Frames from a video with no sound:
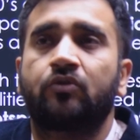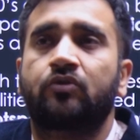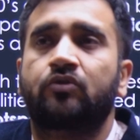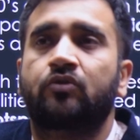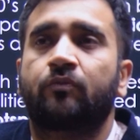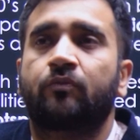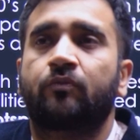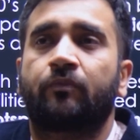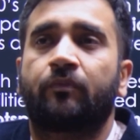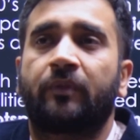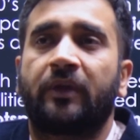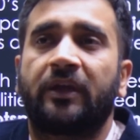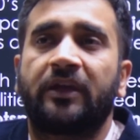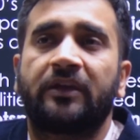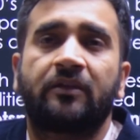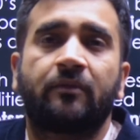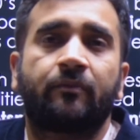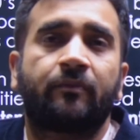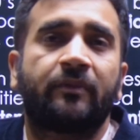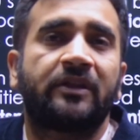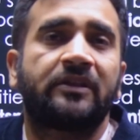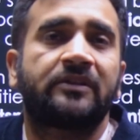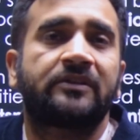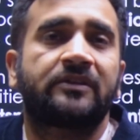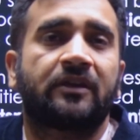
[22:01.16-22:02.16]
to pay the
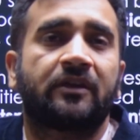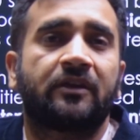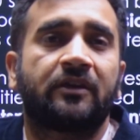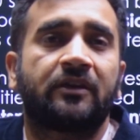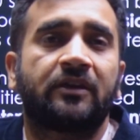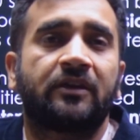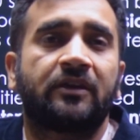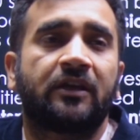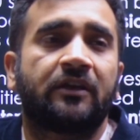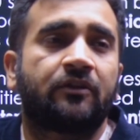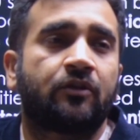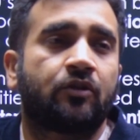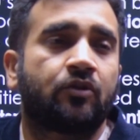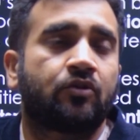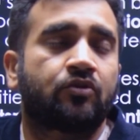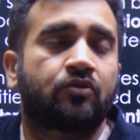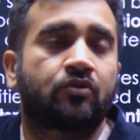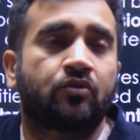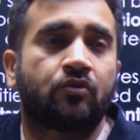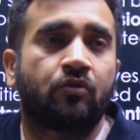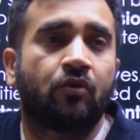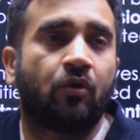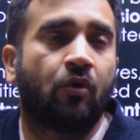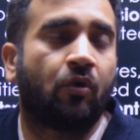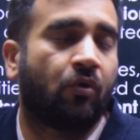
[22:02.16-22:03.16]
bills earlier, you used
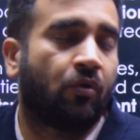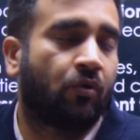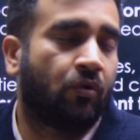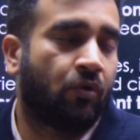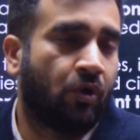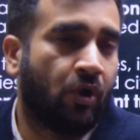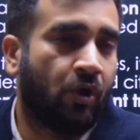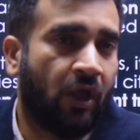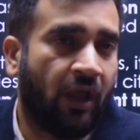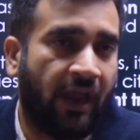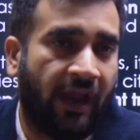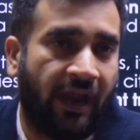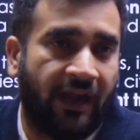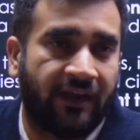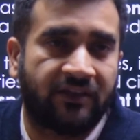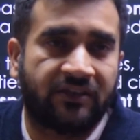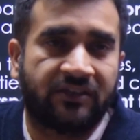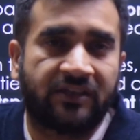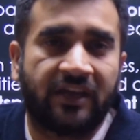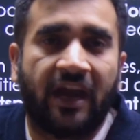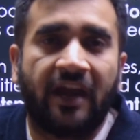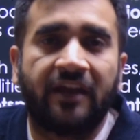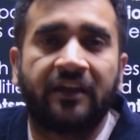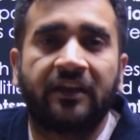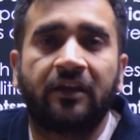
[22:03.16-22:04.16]
to go and
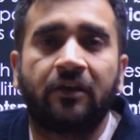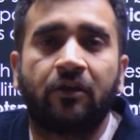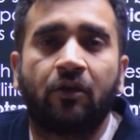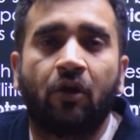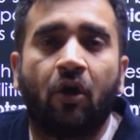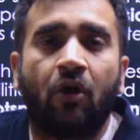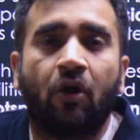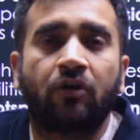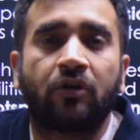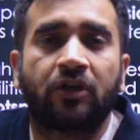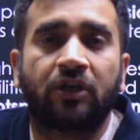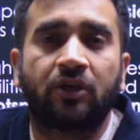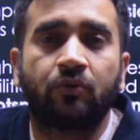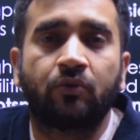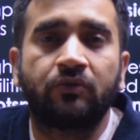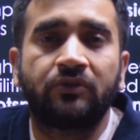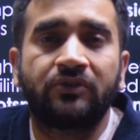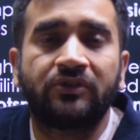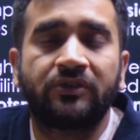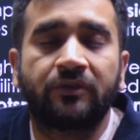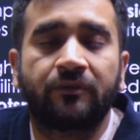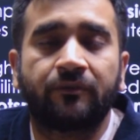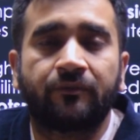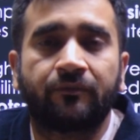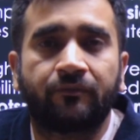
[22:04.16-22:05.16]
stand in long
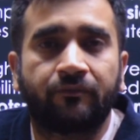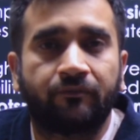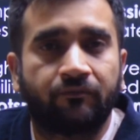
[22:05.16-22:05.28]
queues,